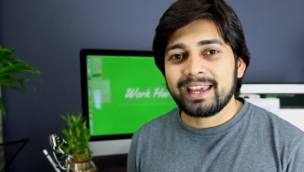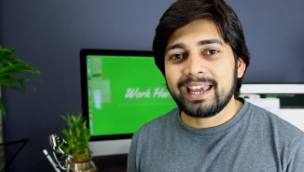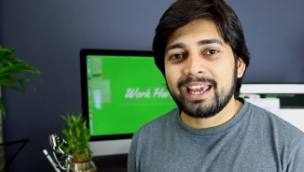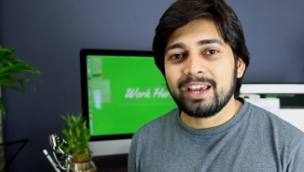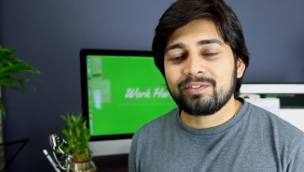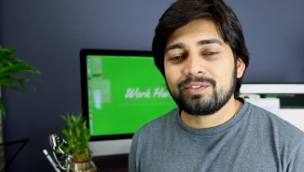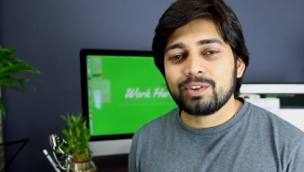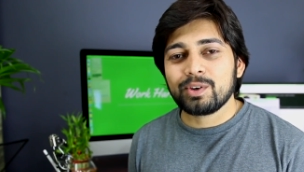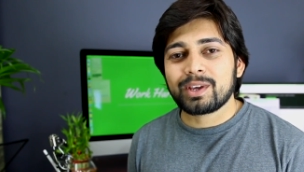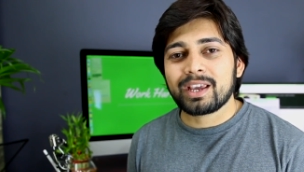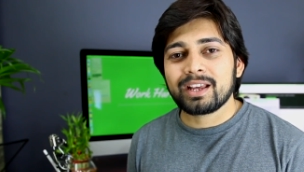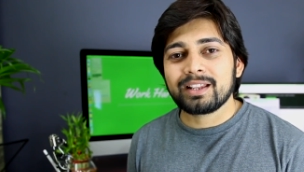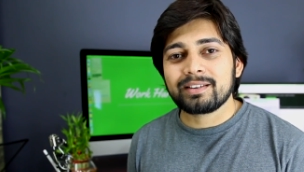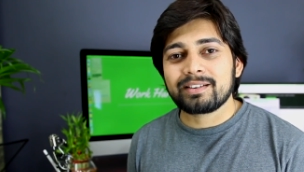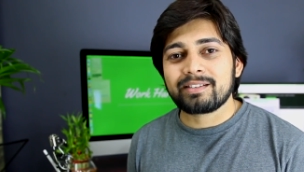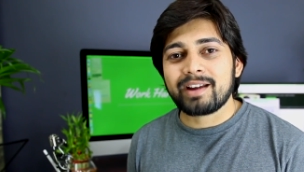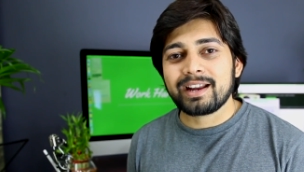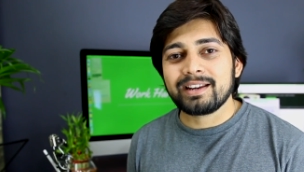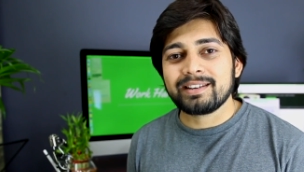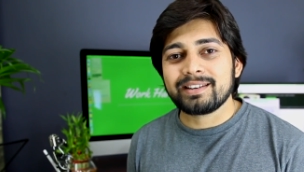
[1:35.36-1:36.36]
If you
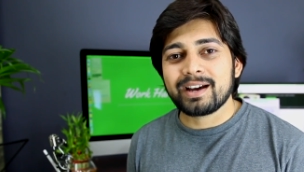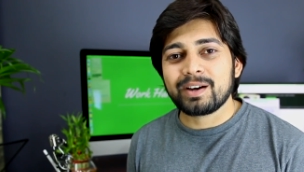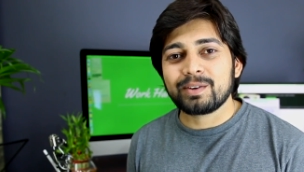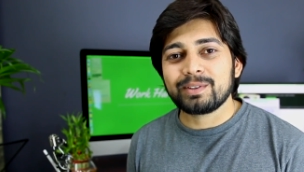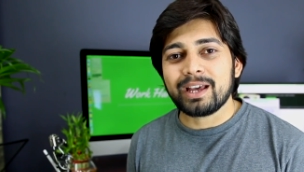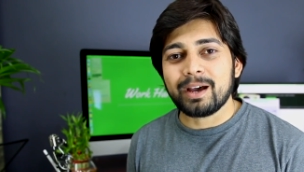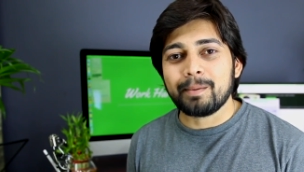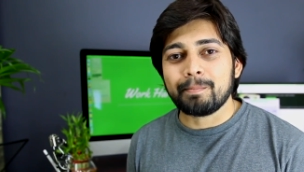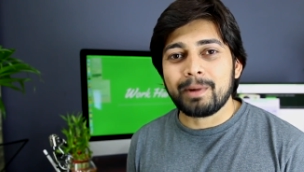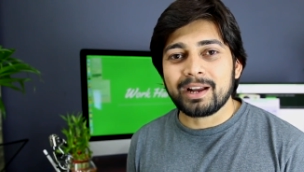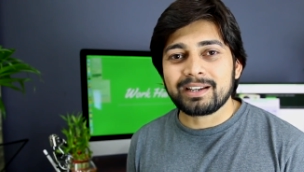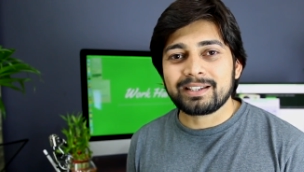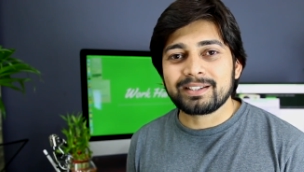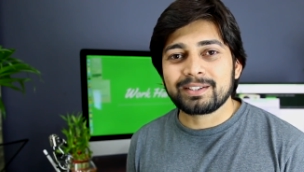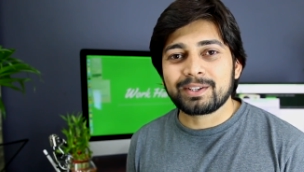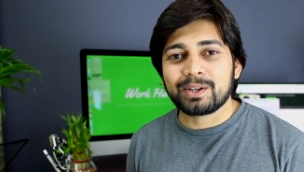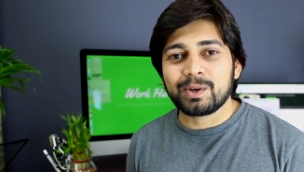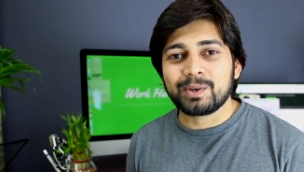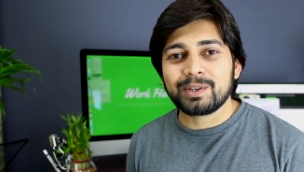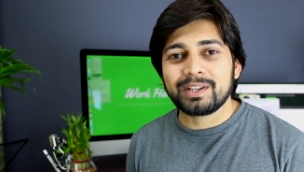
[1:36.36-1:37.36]
can write down a
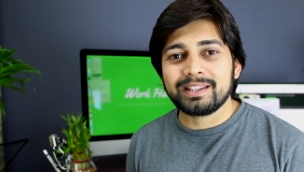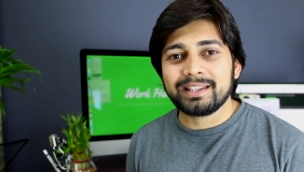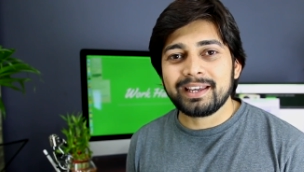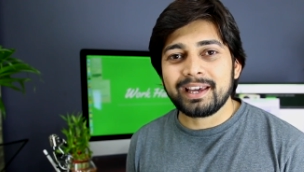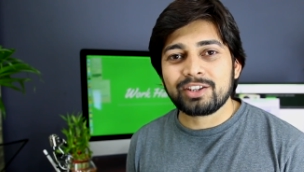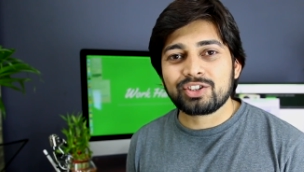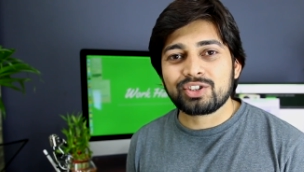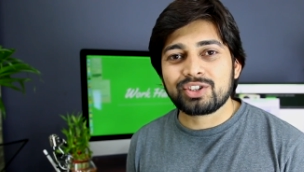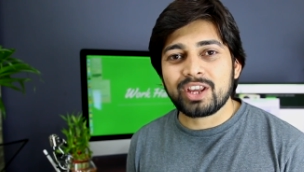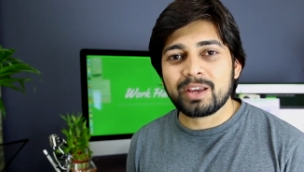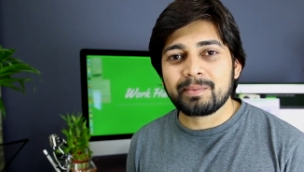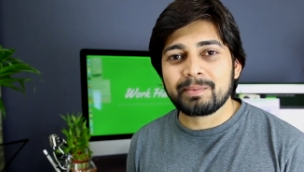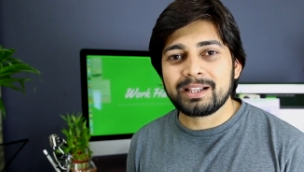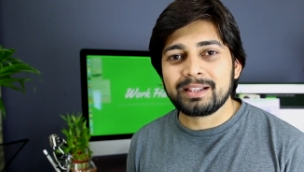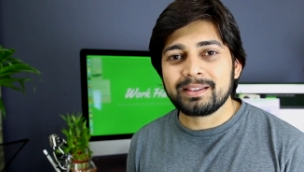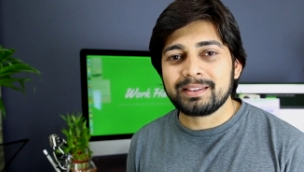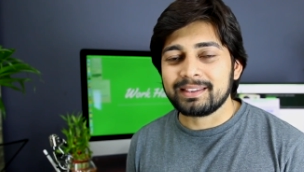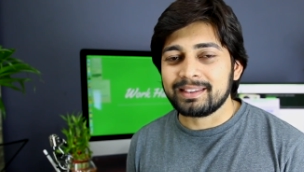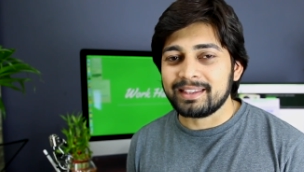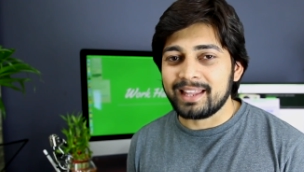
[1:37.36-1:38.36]
button code in the
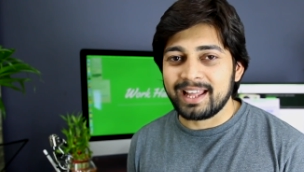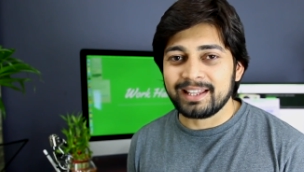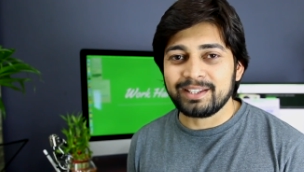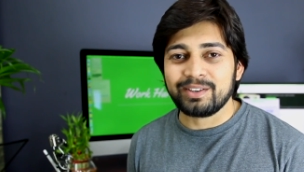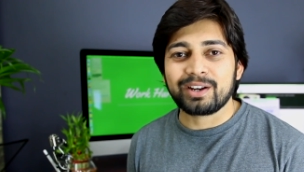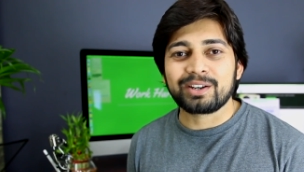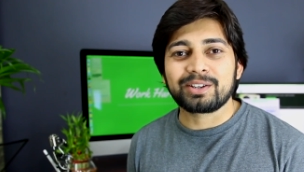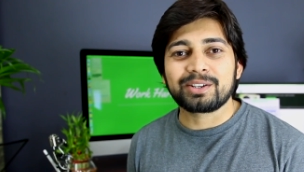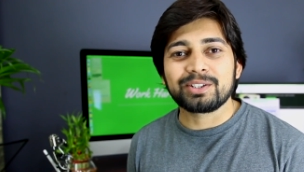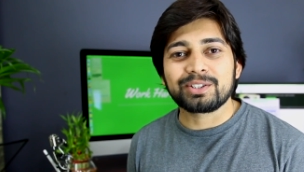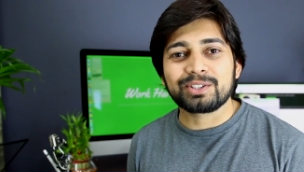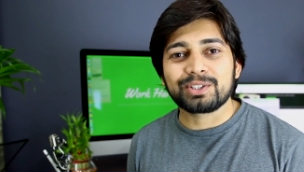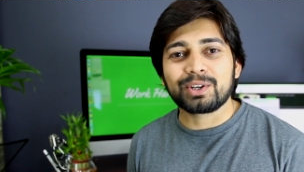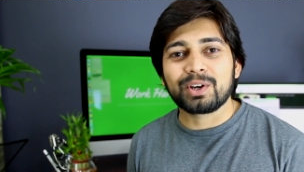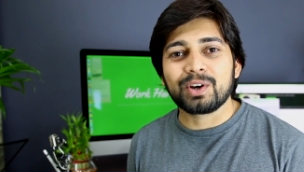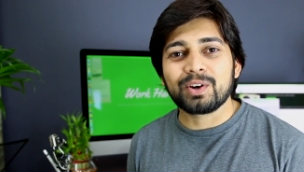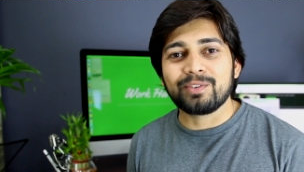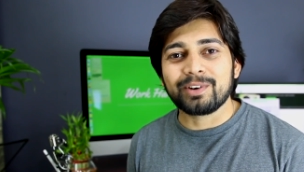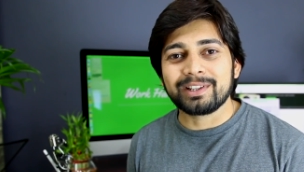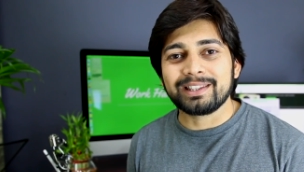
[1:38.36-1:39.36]
HTML, then you are good to
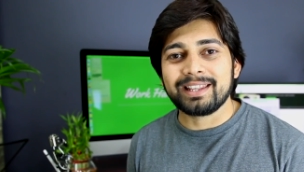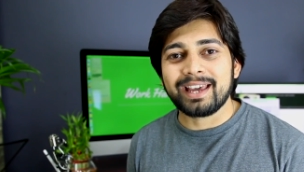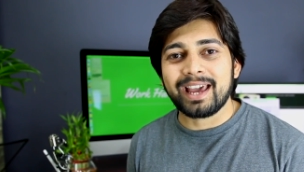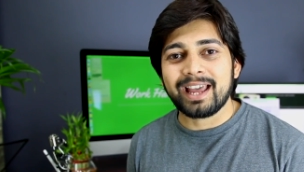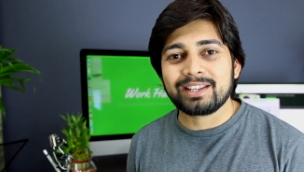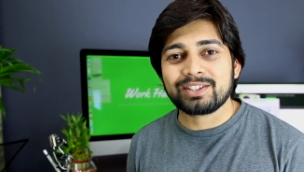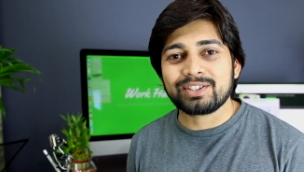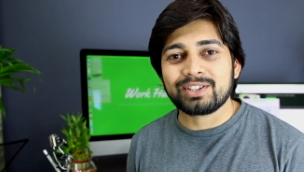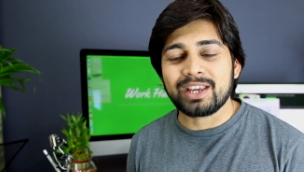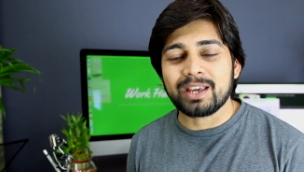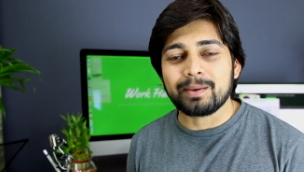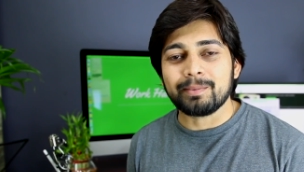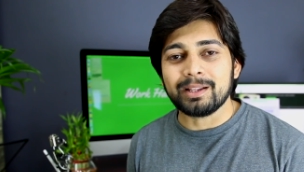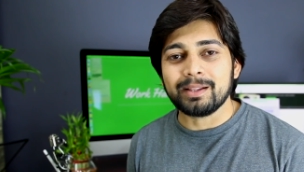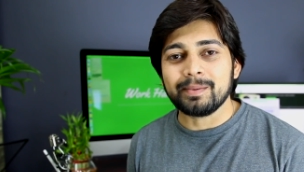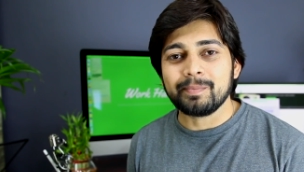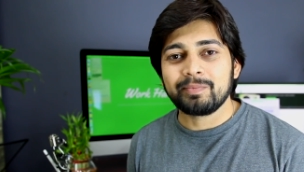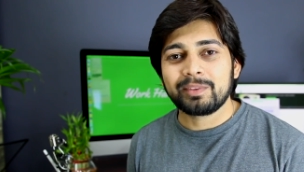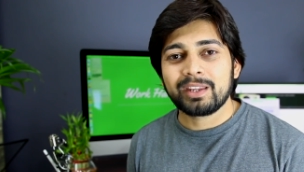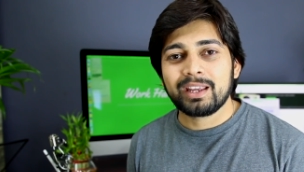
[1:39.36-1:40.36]
go with the
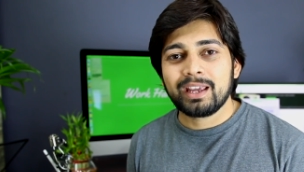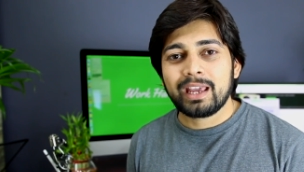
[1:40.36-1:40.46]
HTML.